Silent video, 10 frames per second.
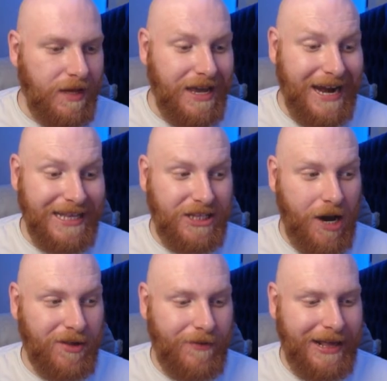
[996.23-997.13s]
And in
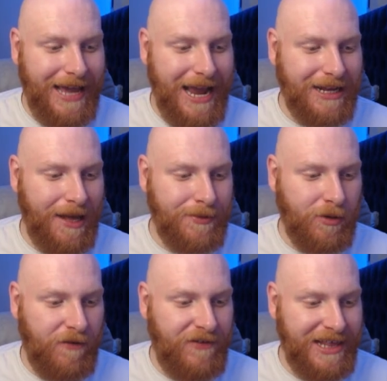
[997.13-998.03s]
terms of relegated clubs,
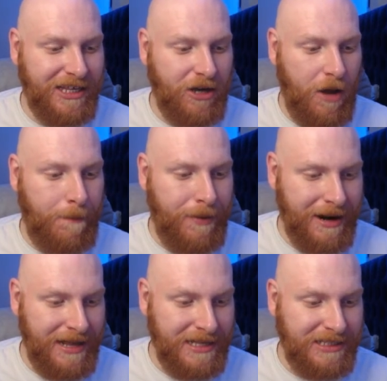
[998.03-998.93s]
well, Atletico
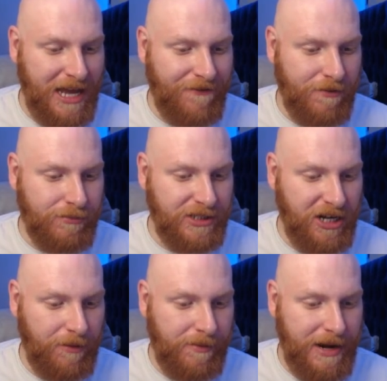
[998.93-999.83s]
Paranaense from
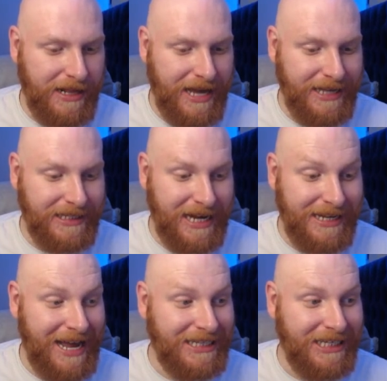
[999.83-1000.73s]
Brazil have been relegated, and
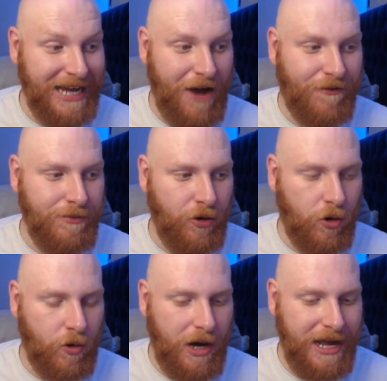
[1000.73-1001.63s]
Nacional from
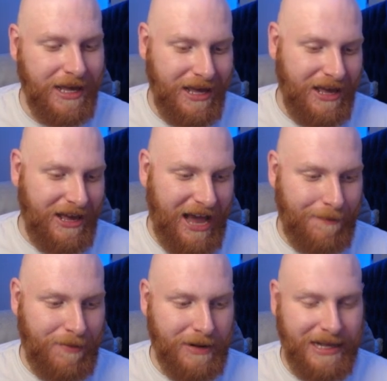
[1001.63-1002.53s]
Uruguay
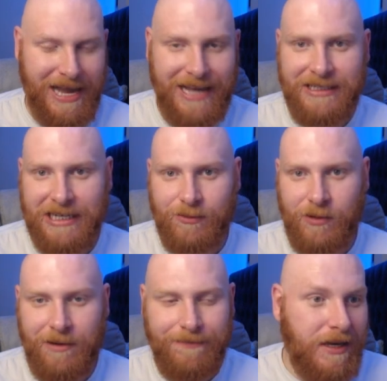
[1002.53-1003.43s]
have been relegated as
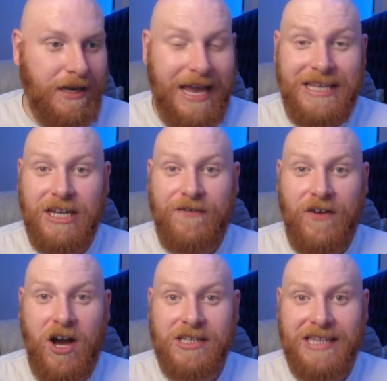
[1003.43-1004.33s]
well. Into the
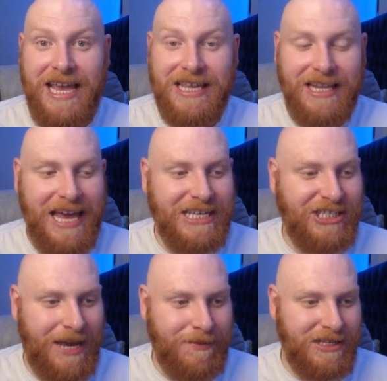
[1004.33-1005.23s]
first league, and the latest
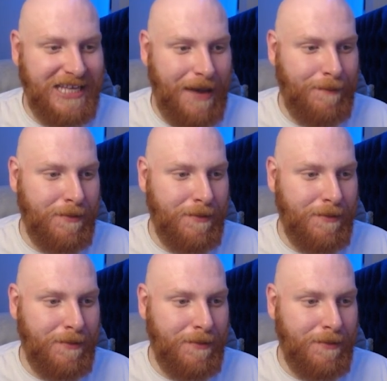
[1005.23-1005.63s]
champions have been